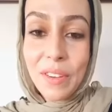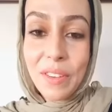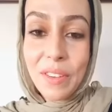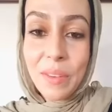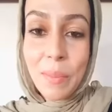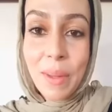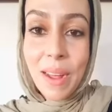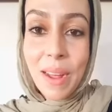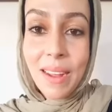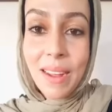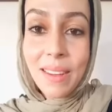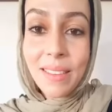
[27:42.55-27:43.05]

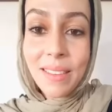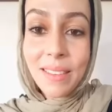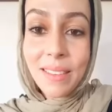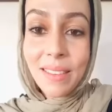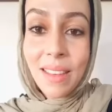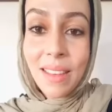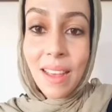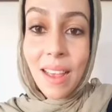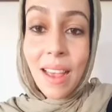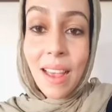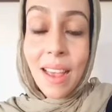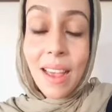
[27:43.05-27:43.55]

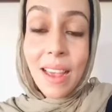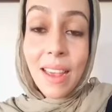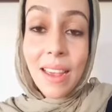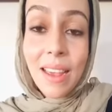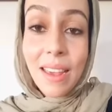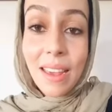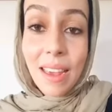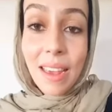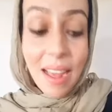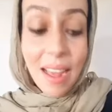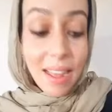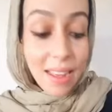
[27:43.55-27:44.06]
spots?
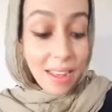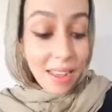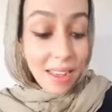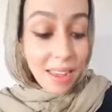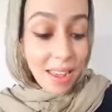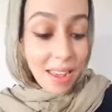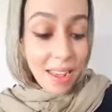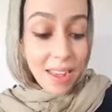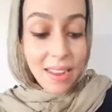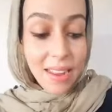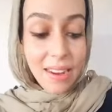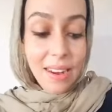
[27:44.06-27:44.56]
Yeah, it
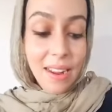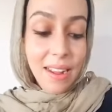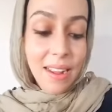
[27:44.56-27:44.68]
can.